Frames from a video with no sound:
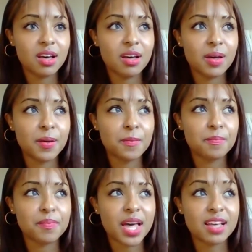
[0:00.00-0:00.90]

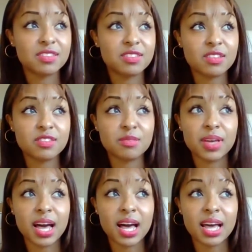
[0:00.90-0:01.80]
I saw some
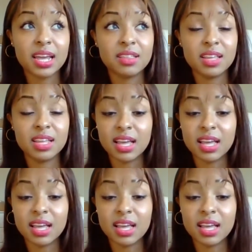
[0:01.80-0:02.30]
guy in